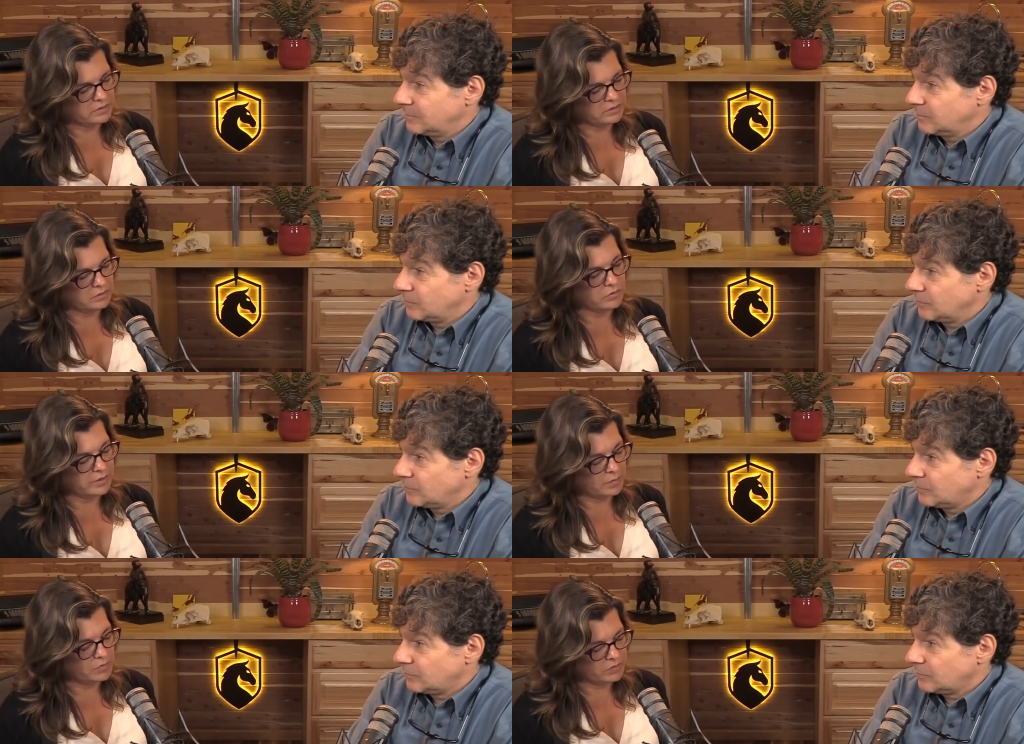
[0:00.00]
Speaker 1: to create
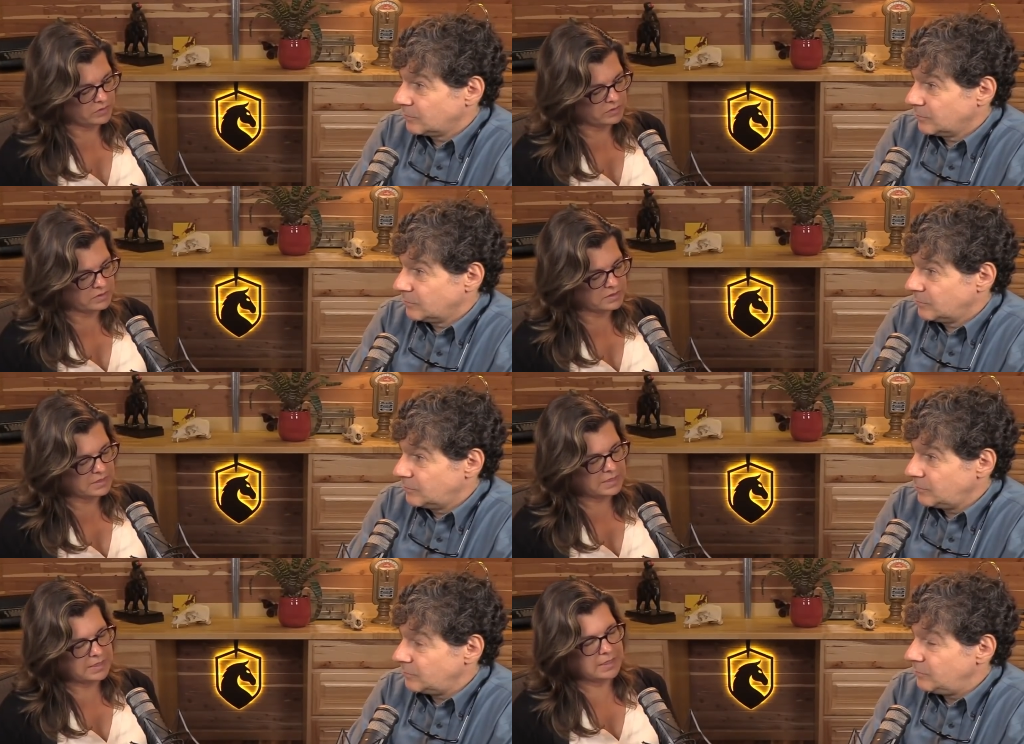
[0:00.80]
mutants.
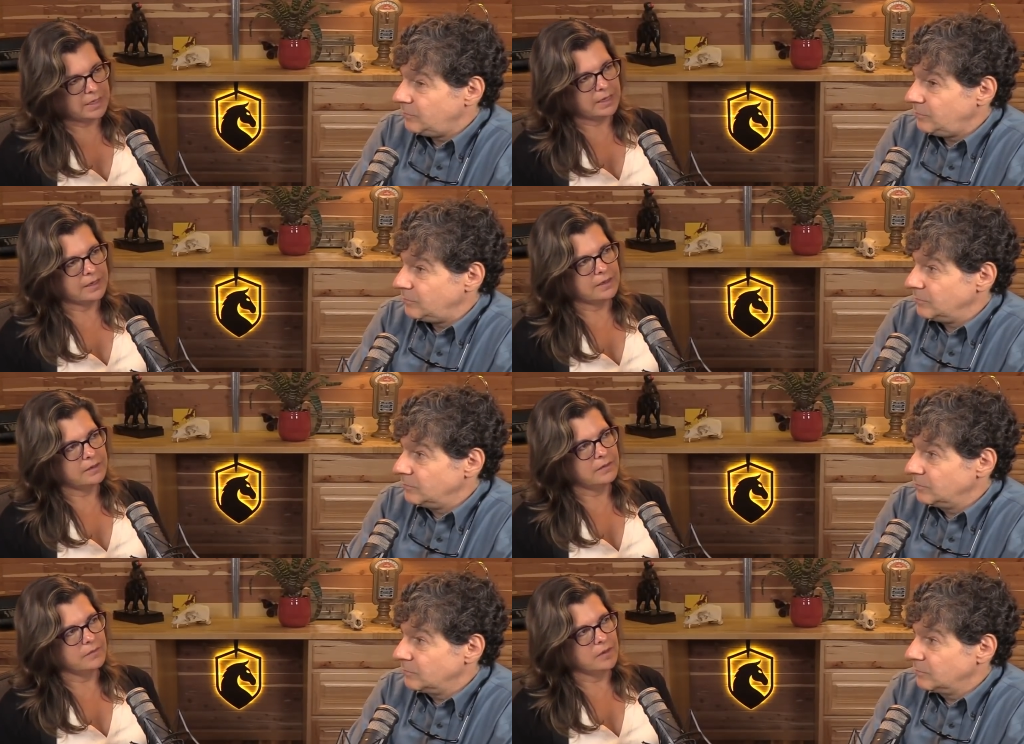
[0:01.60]
And
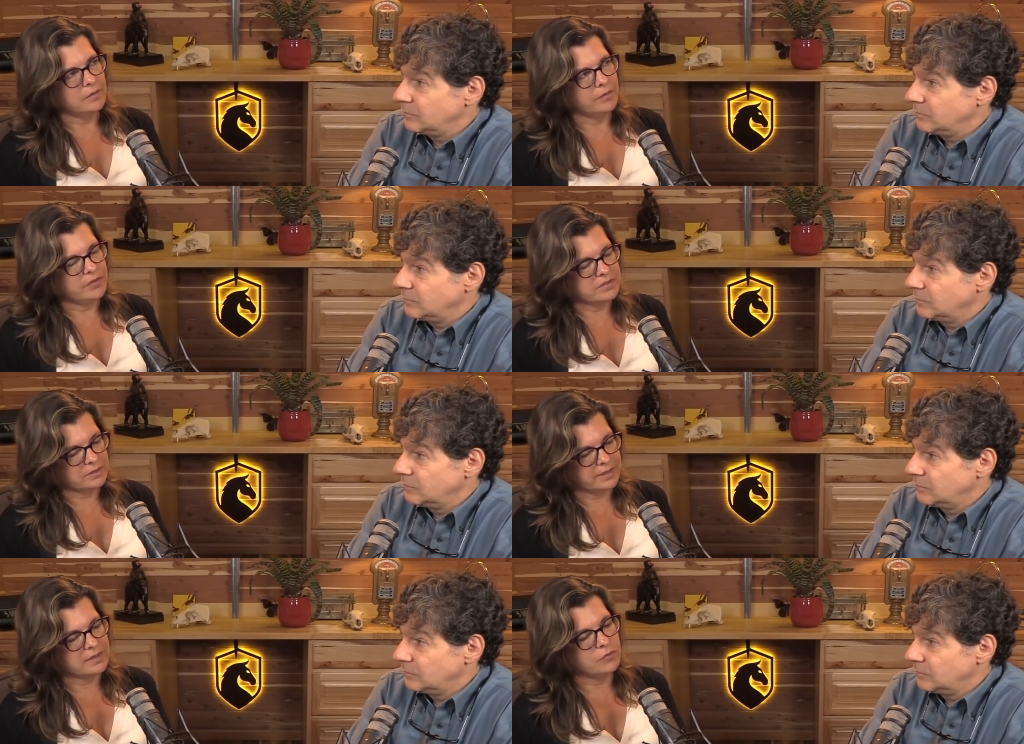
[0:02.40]
the
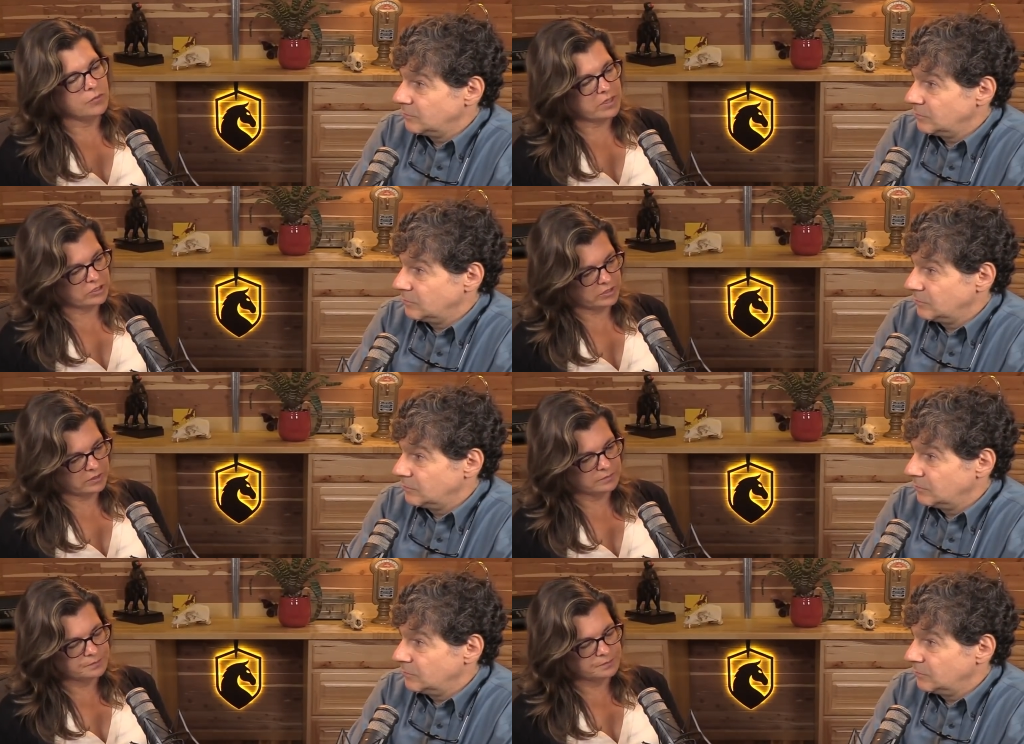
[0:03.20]
selective pressure,